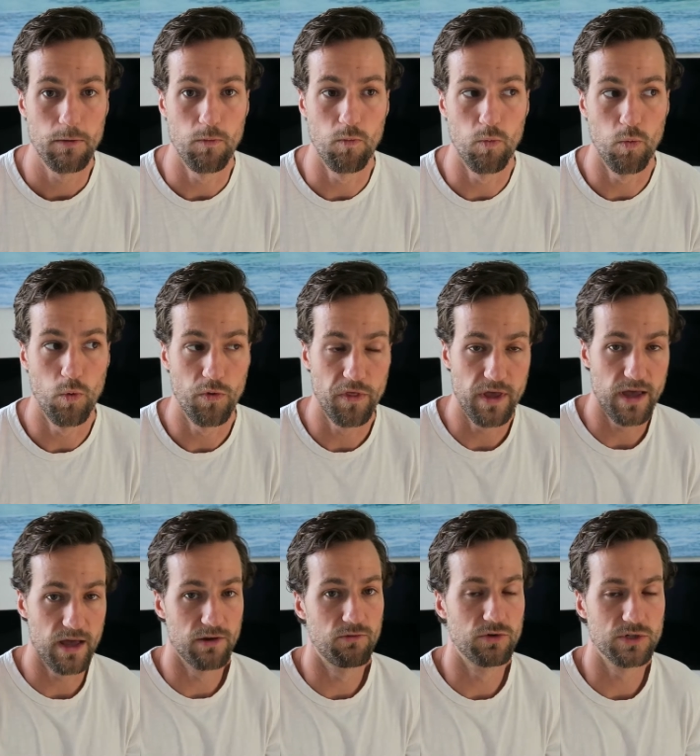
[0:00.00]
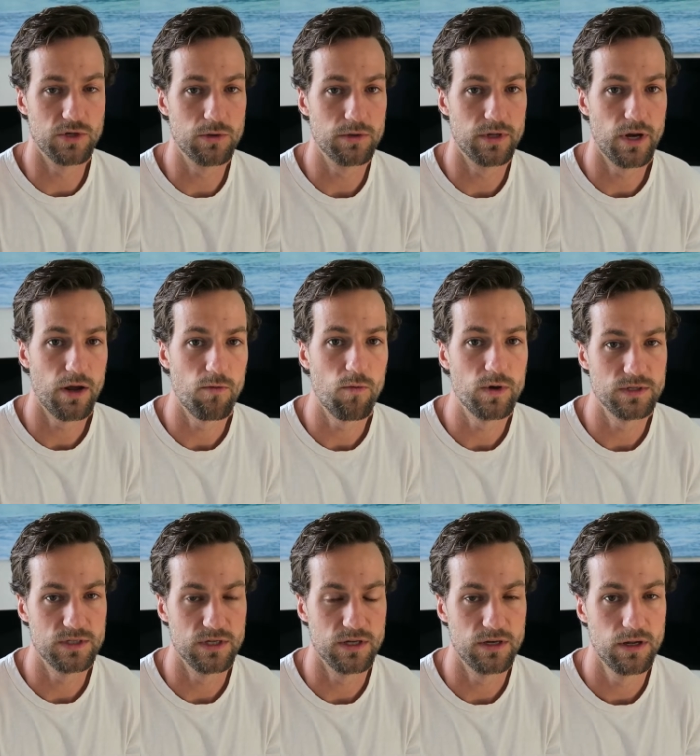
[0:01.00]
the end result that I
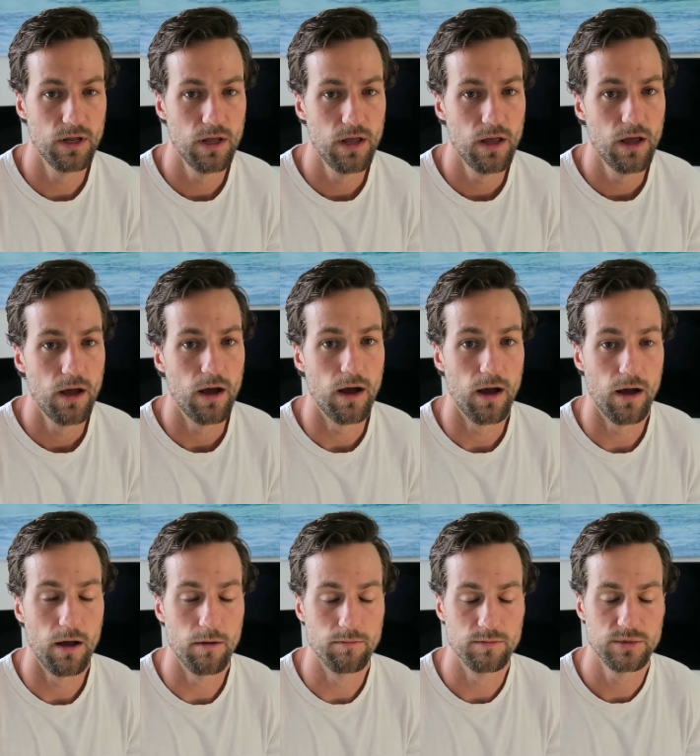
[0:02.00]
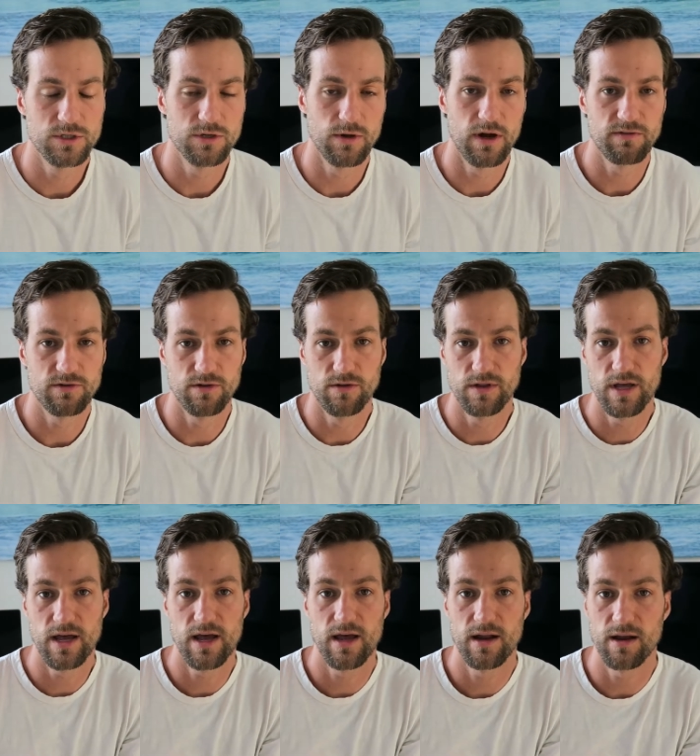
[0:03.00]
wanted. Um, so after
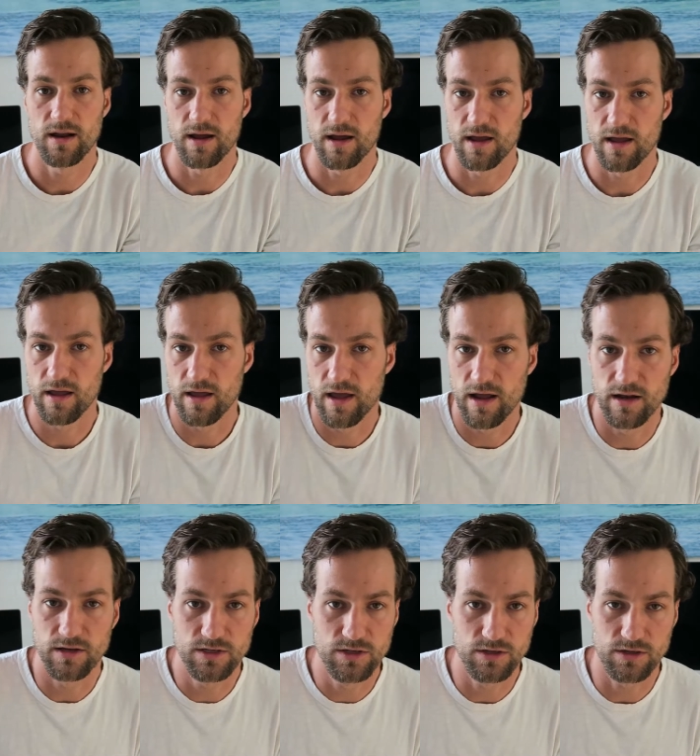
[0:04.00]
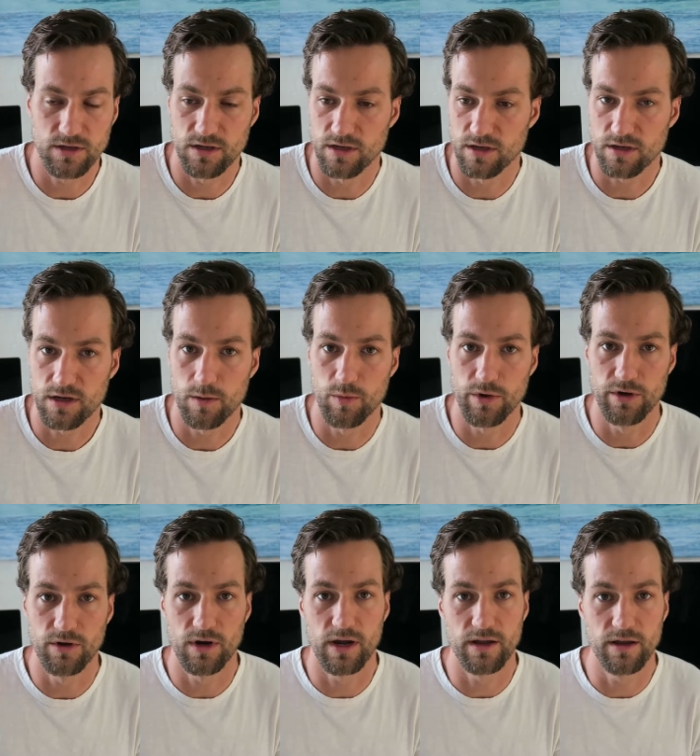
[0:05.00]
that, I had a, took a couple
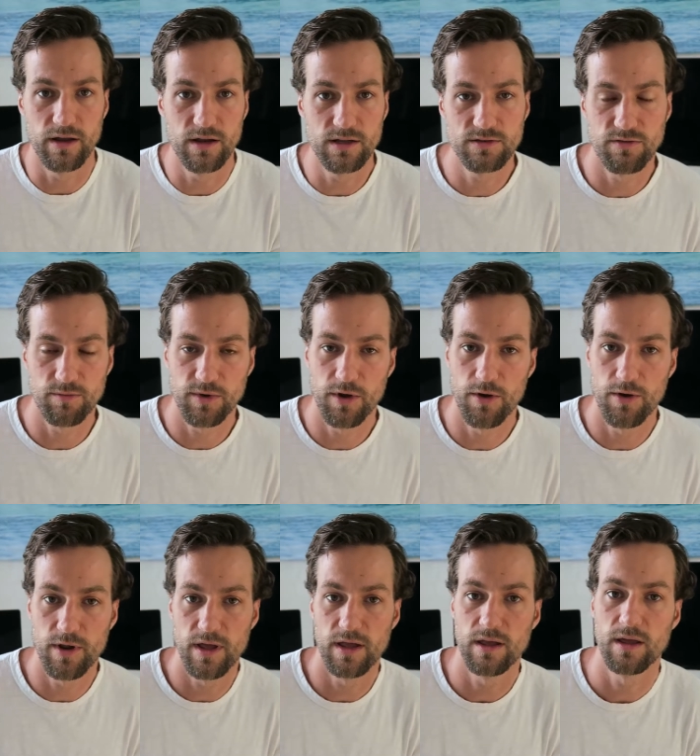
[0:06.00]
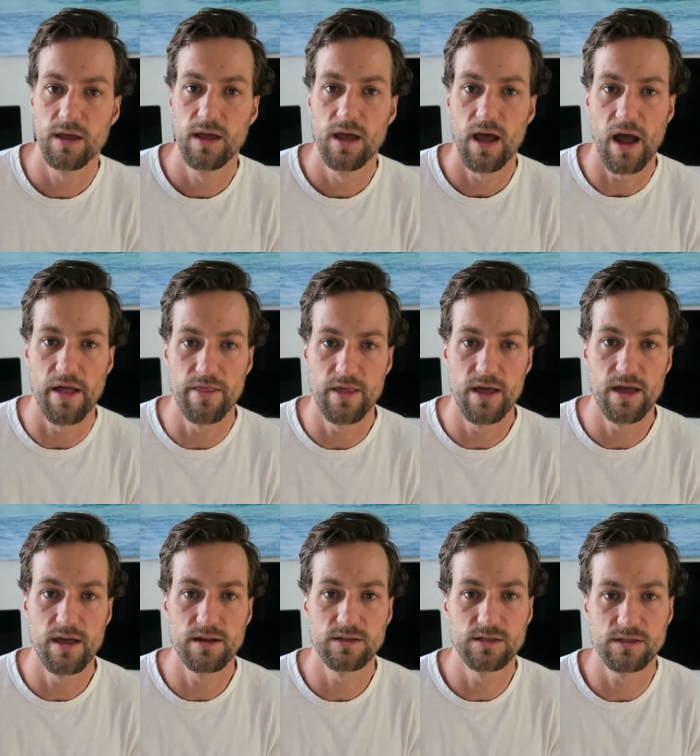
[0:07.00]
year hiatus from coding and
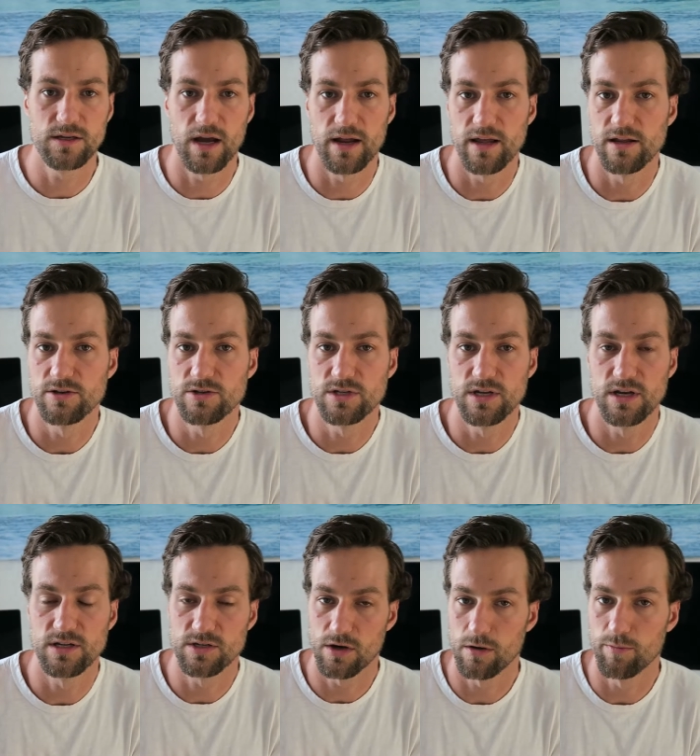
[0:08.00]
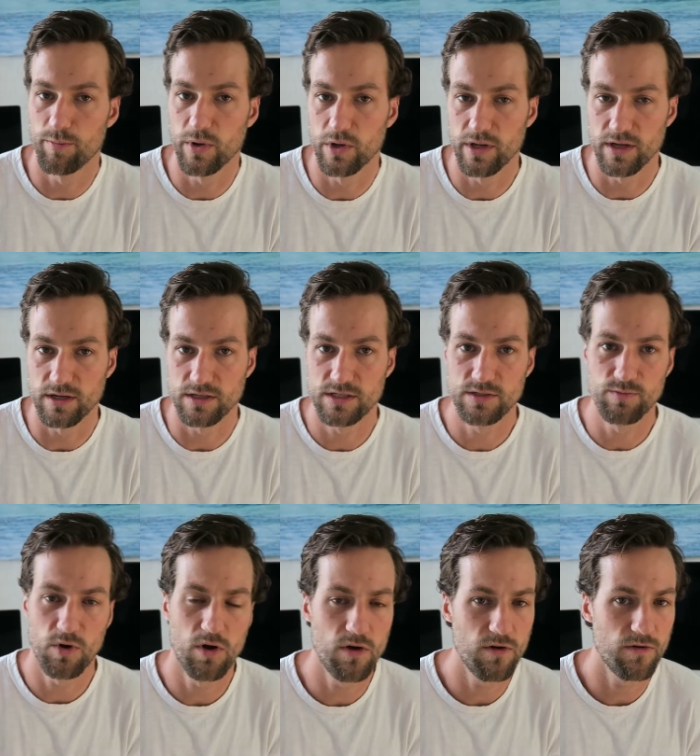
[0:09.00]
then got interested and started building
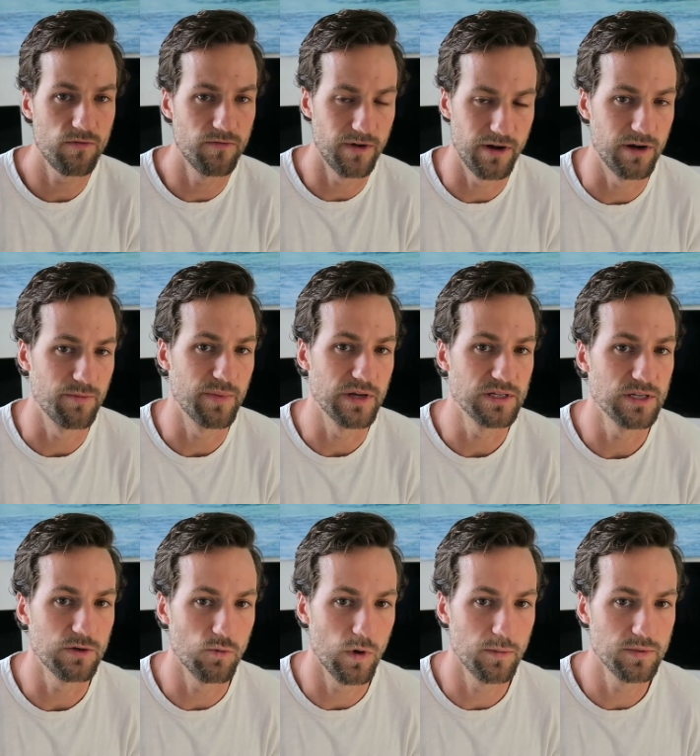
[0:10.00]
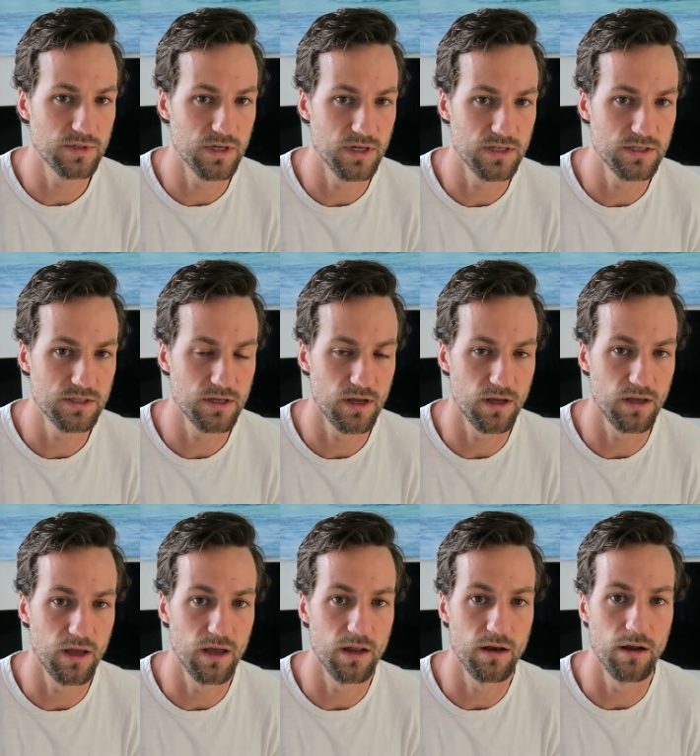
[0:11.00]
small, very basic websites,
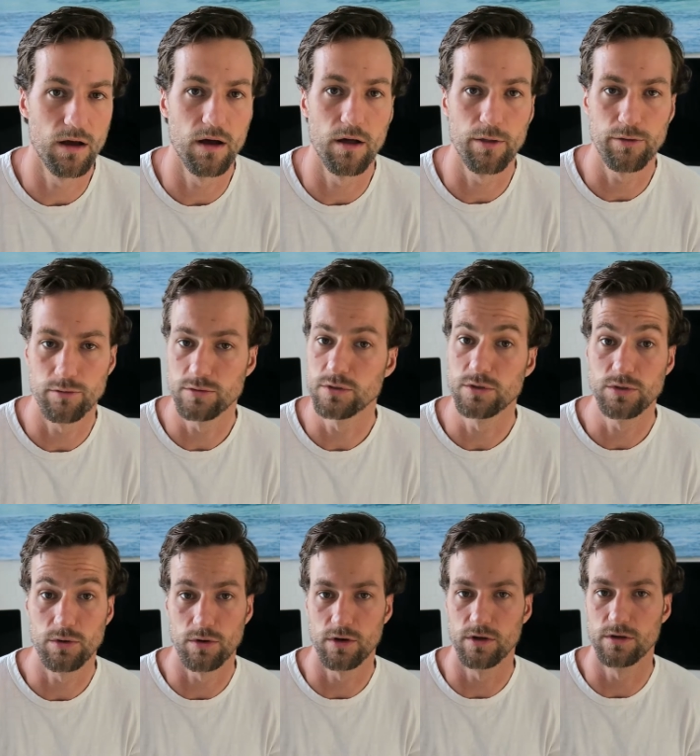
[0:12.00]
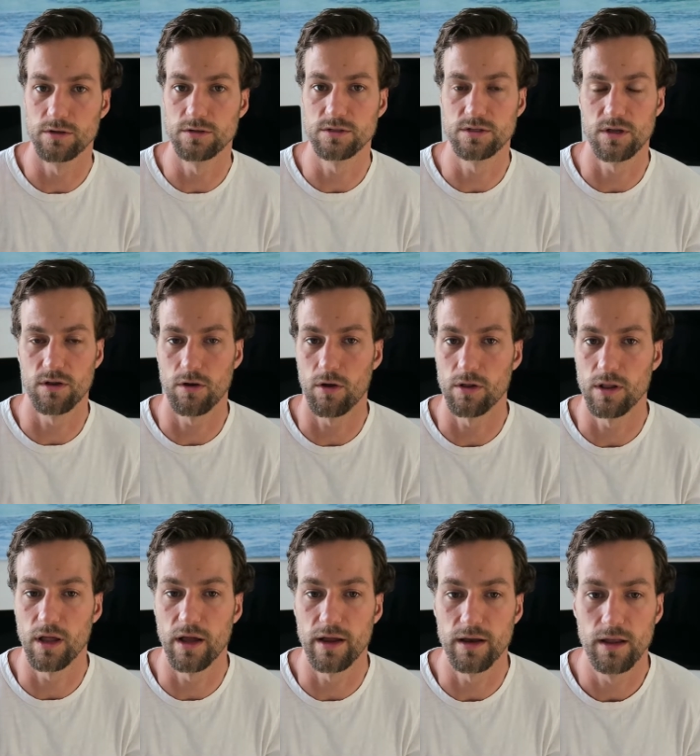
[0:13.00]
again, uh, through tutorials and
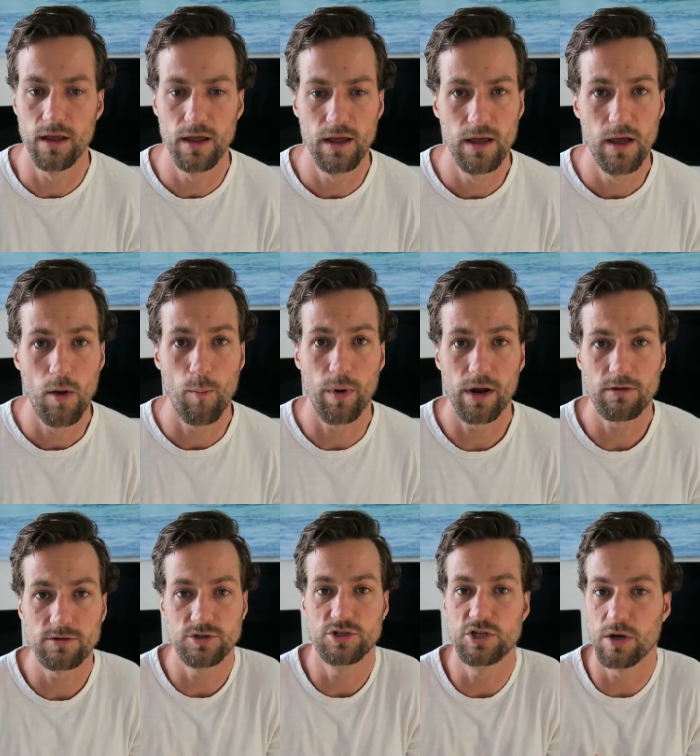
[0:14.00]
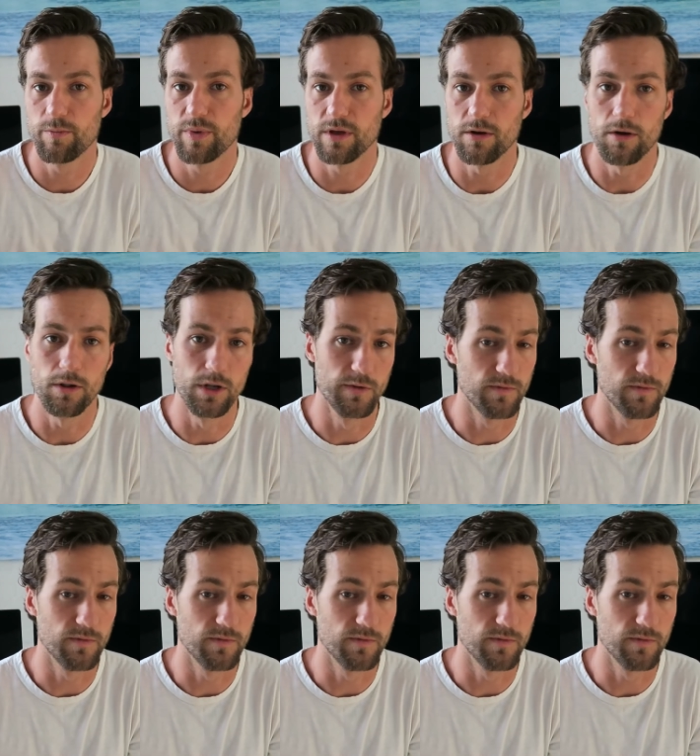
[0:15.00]
online. But I was jumping all